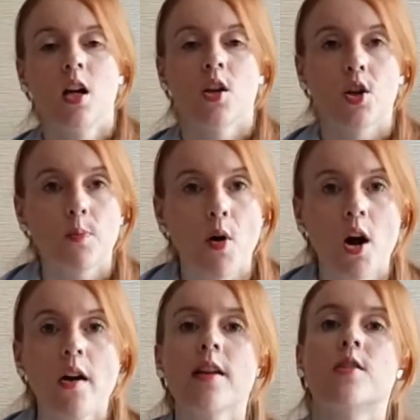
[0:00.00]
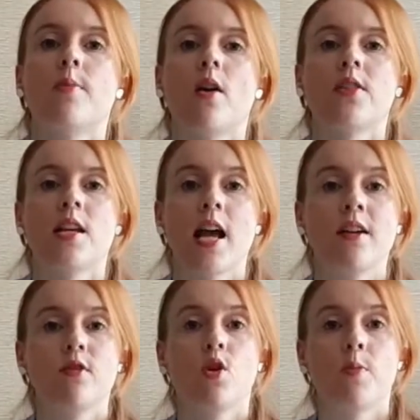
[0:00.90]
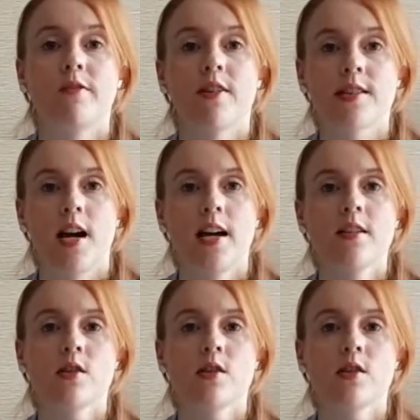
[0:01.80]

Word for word: Third part is about the envelope and facade.